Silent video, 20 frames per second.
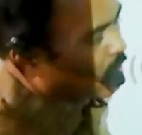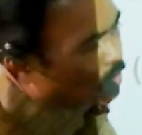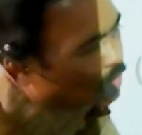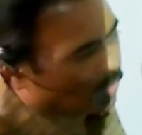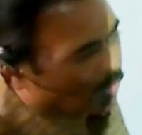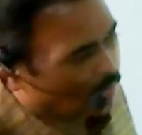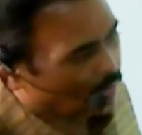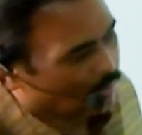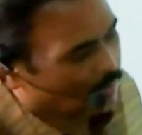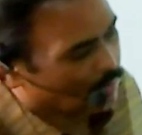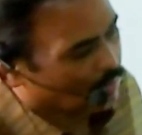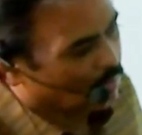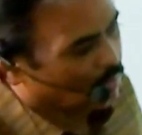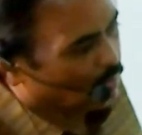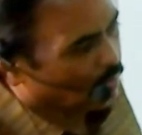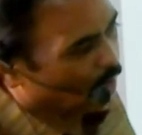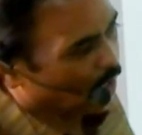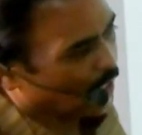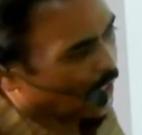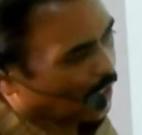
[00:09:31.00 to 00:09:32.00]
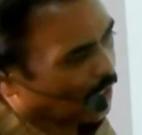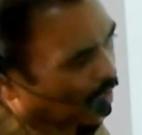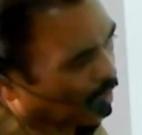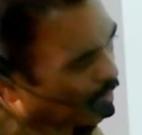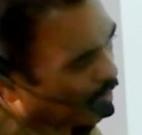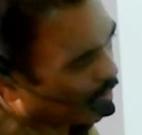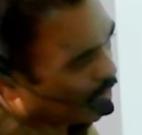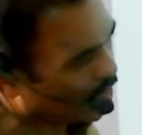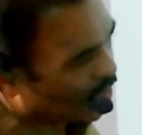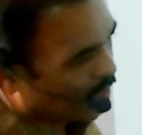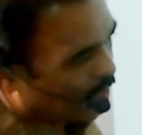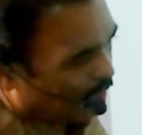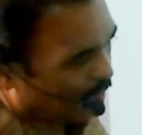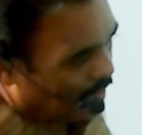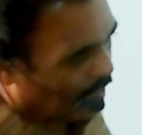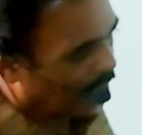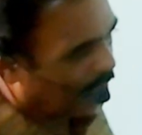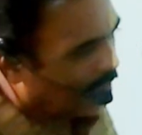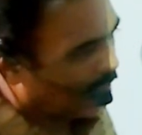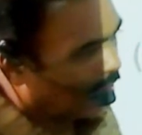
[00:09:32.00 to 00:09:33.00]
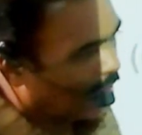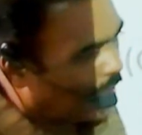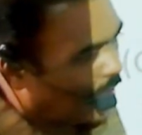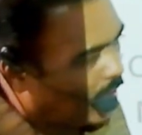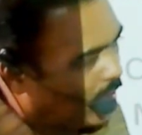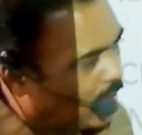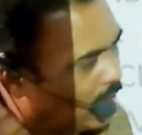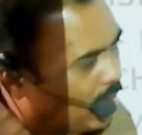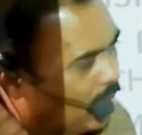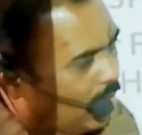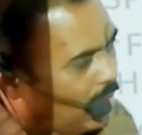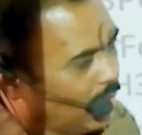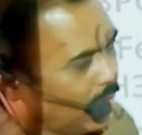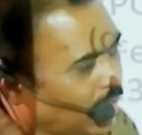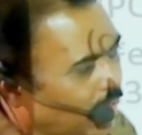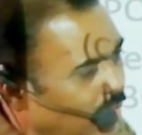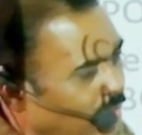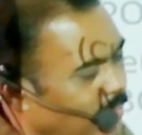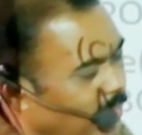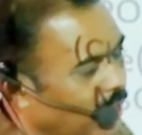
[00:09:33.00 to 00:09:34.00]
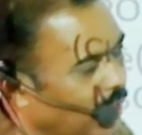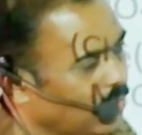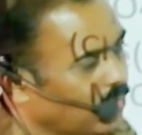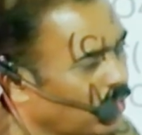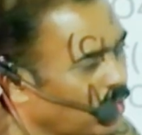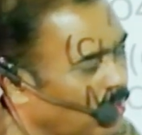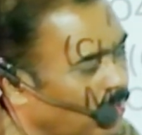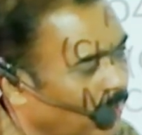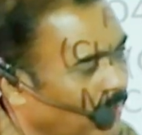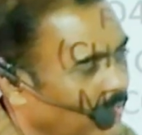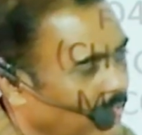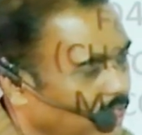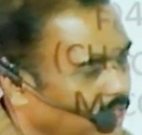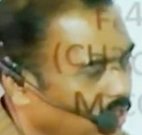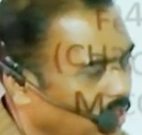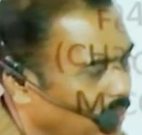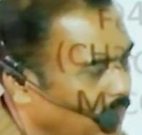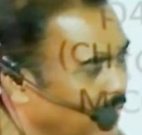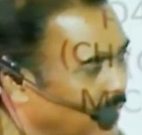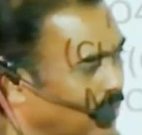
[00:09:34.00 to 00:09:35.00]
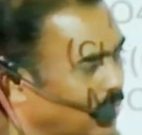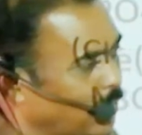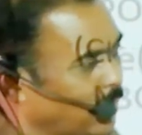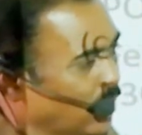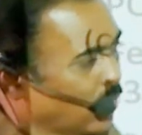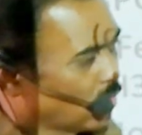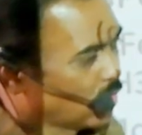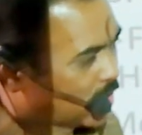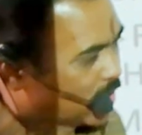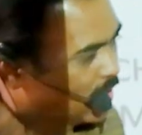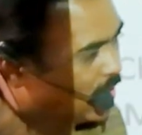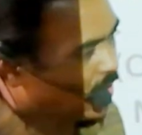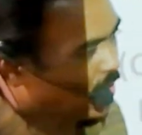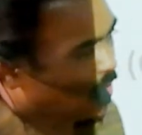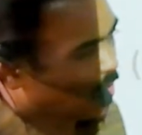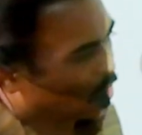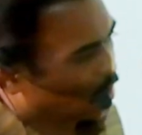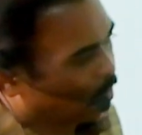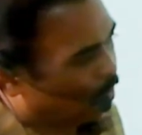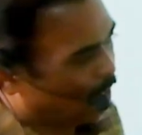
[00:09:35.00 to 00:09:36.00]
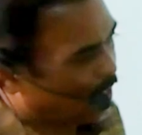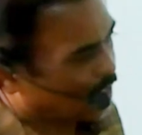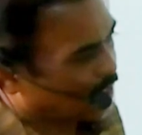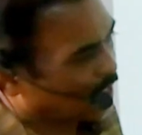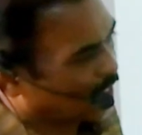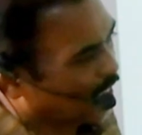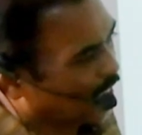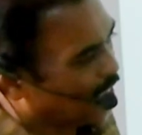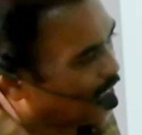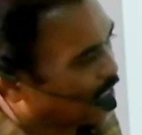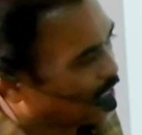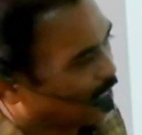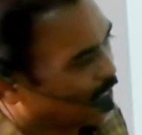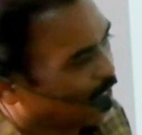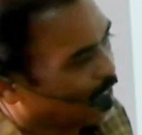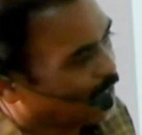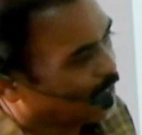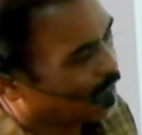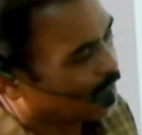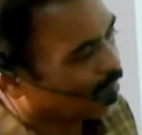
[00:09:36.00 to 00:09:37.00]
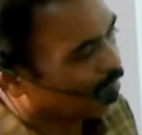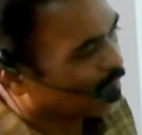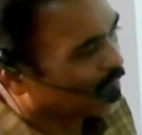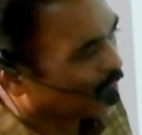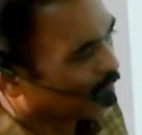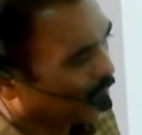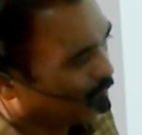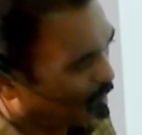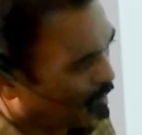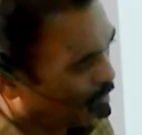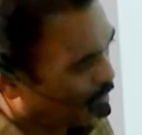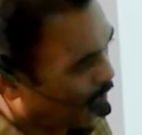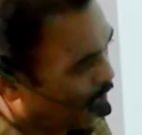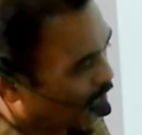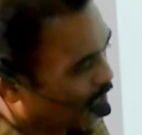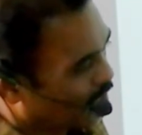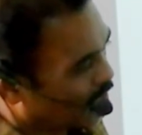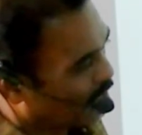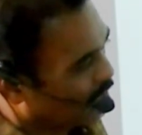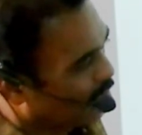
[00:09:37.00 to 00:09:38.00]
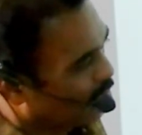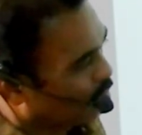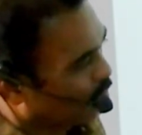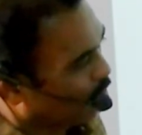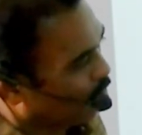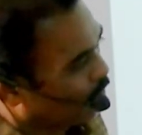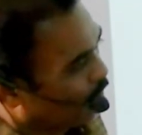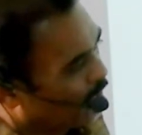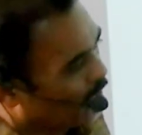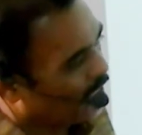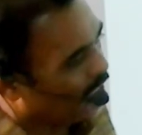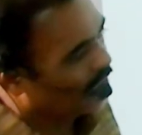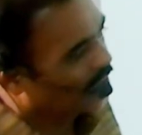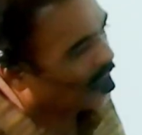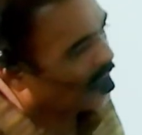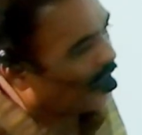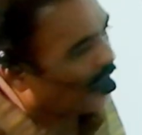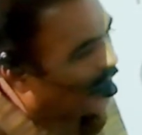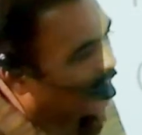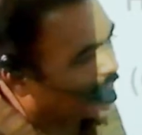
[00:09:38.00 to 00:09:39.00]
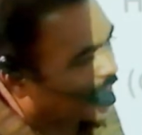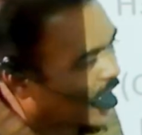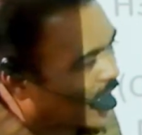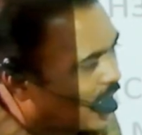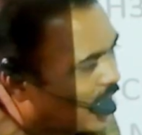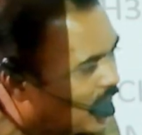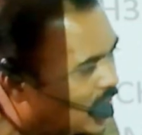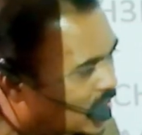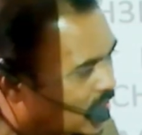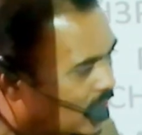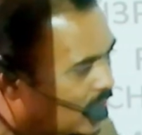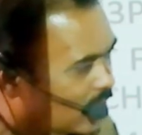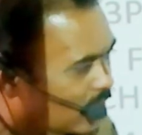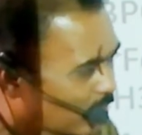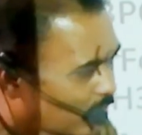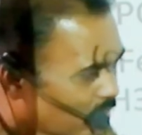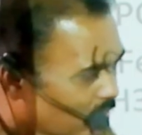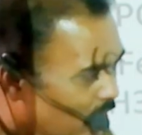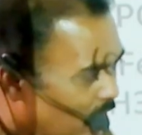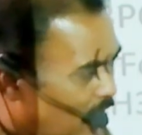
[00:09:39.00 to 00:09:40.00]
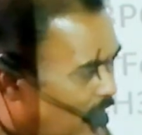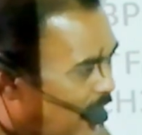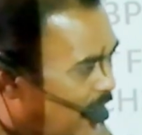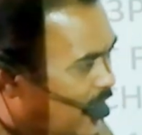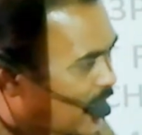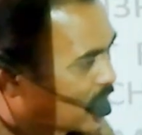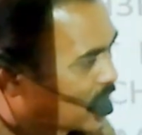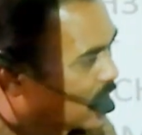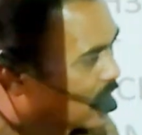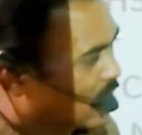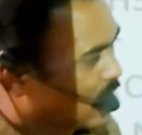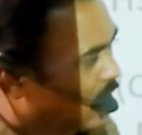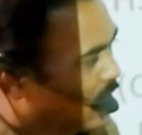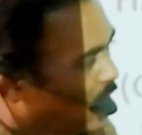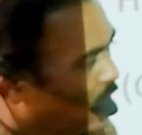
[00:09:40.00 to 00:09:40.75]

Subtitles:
So we see chemical properties of that ferrocene. So first reaction is, first property is acylation reaction.